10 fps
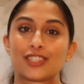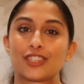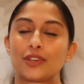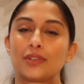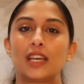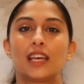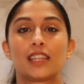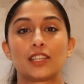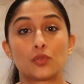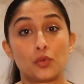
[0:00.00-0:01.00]
So
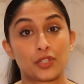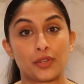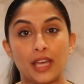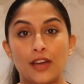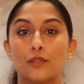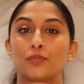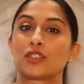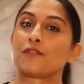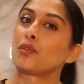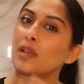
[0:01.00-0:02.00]
there's also that option
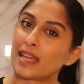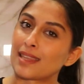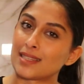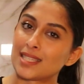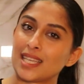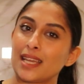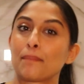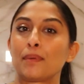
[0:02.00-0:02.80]
if you like the sink,